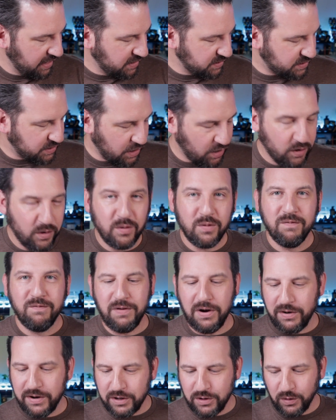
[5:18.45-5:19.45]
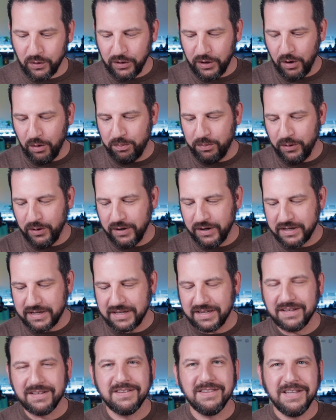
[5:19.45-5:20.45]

So very cool notebook.